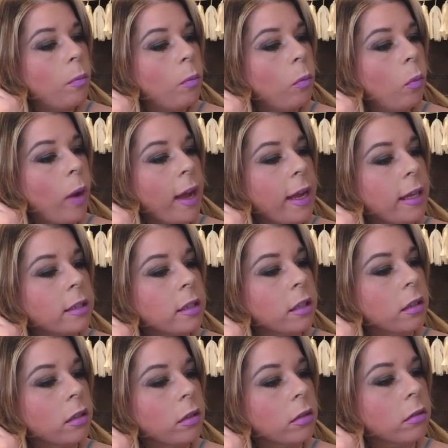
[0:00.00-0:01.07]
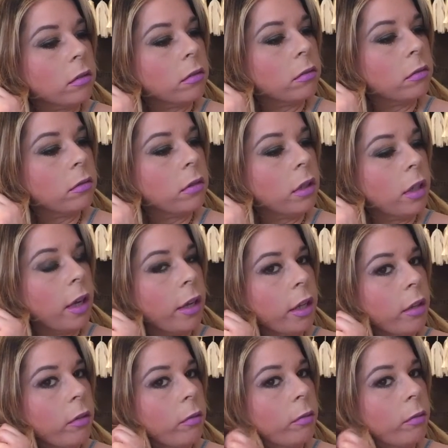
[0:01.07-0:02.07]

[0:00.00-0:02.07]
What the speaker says: wait till, you know, you